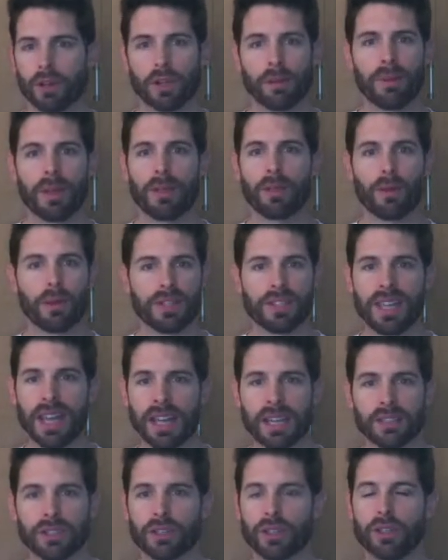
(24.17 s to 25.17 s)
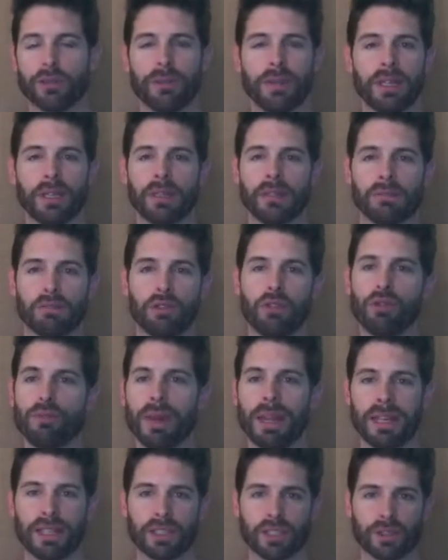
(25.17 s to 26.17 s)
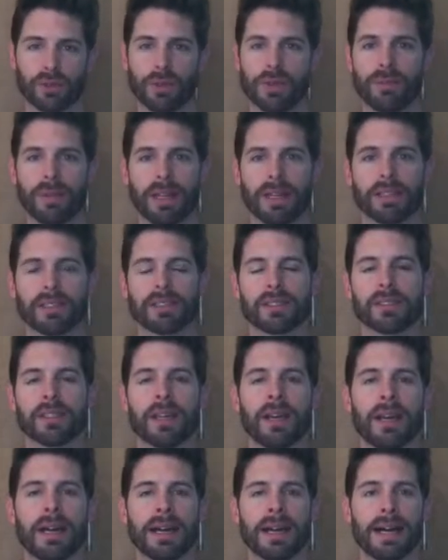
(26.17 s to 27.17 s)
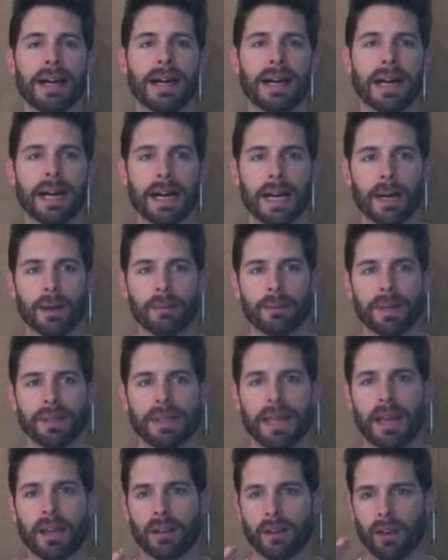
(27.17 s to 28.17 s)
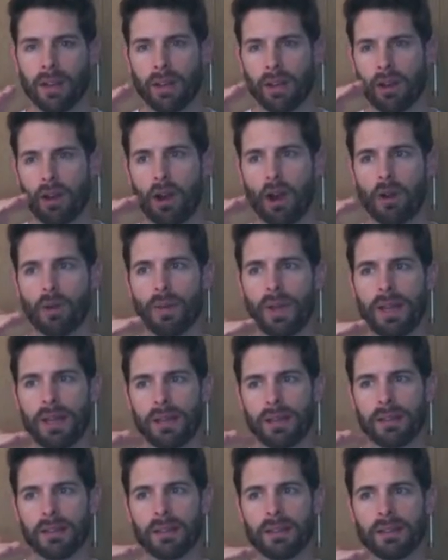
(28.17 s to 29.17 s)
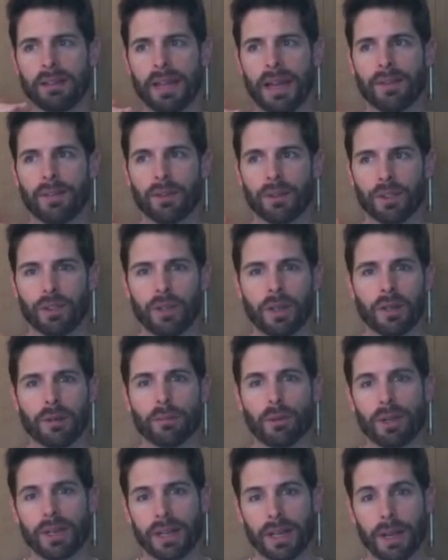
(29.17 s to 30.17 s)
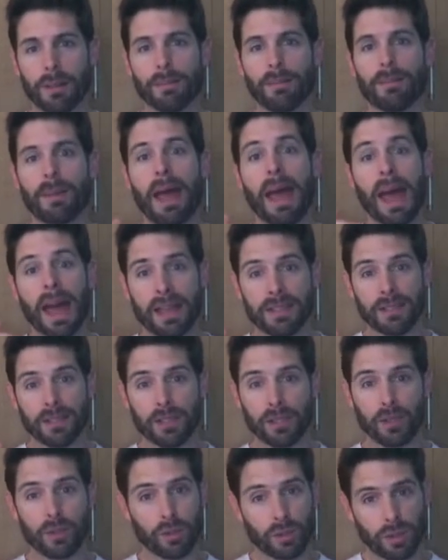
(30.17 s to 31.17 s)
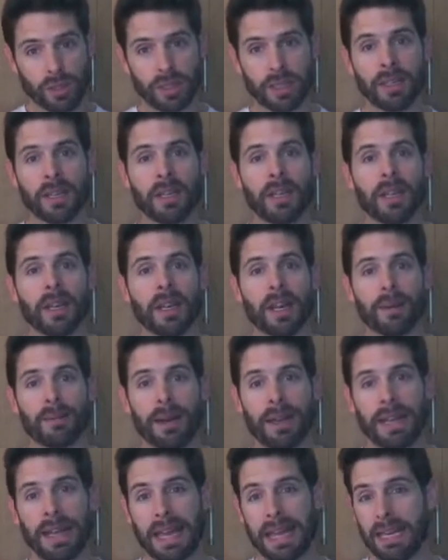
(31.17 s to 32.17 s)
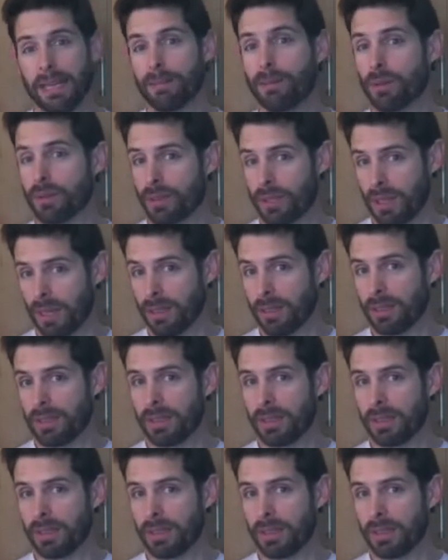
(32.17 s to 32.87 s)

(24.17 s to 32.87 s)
Could be 30 seconds, could be 2 minutes, 3 minutes, but that heart rate level that you're going to bring it up past is usually about 80%